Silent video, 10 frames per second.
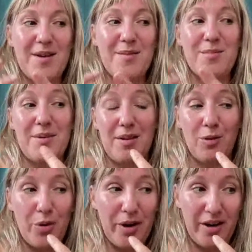am a
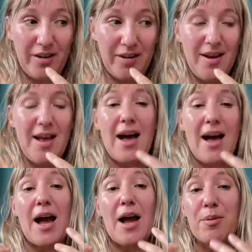lawyer.
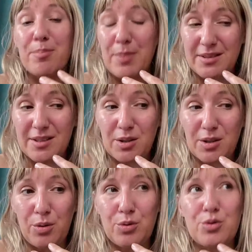I'm a business
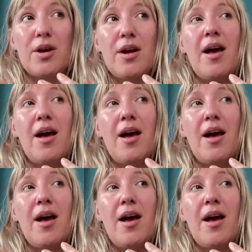coach.